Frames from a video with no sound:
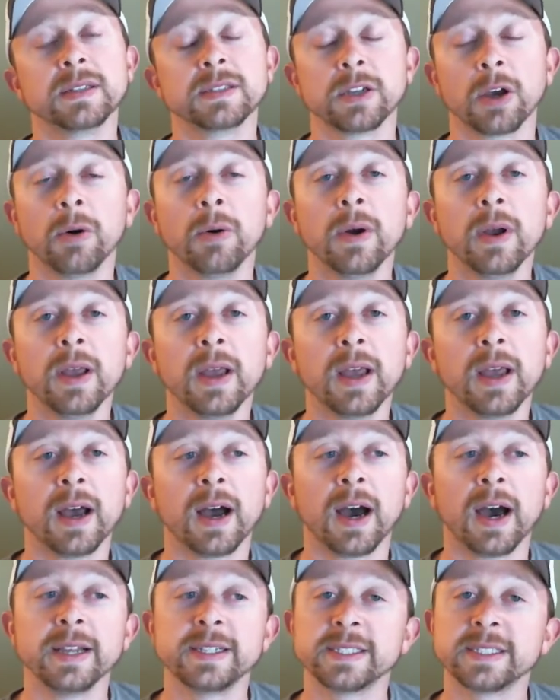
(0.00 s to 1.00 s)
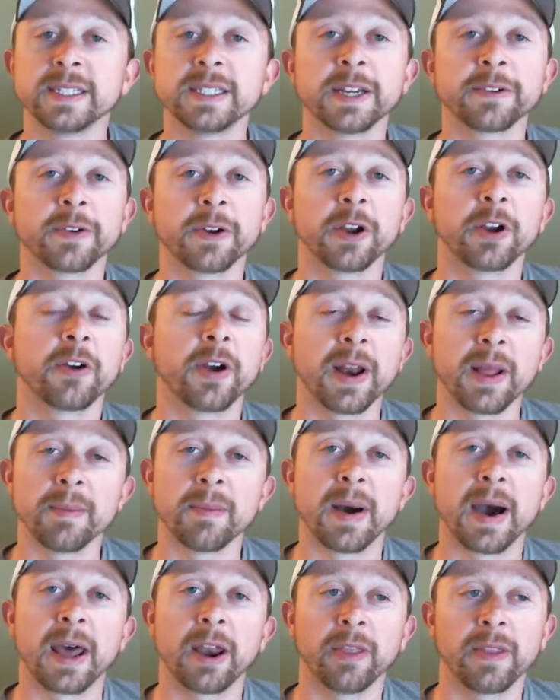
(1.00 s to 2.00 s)
So it's just a different credit
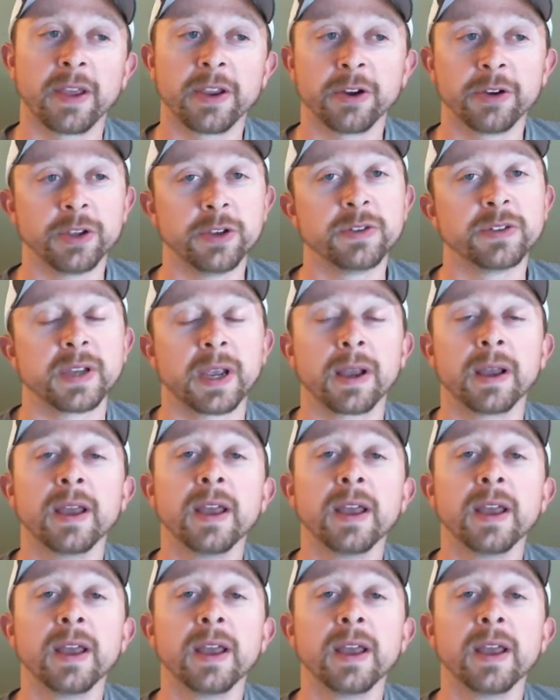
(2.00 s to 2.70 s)
model that you're using.